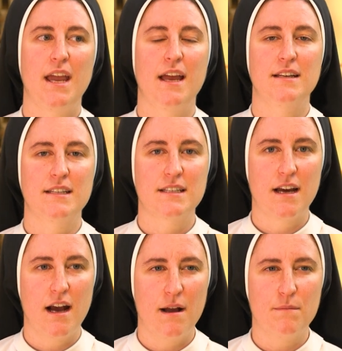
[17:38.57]
And
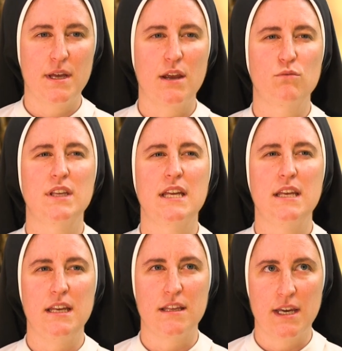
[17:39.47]
I really
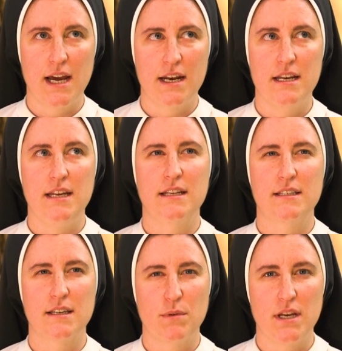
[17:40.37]
needed that. I
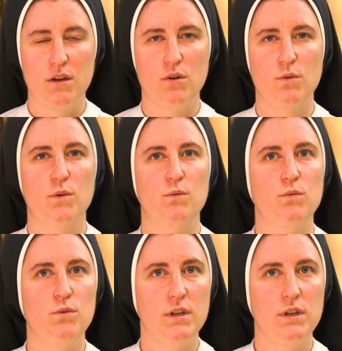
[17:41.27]
needed somebody who would